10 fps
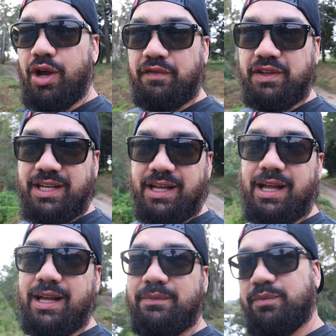hopefully,
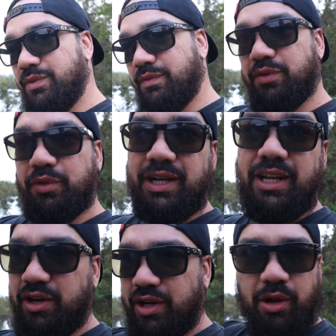
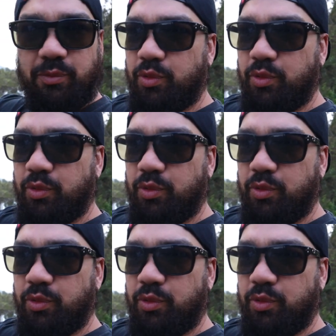three, I don't know,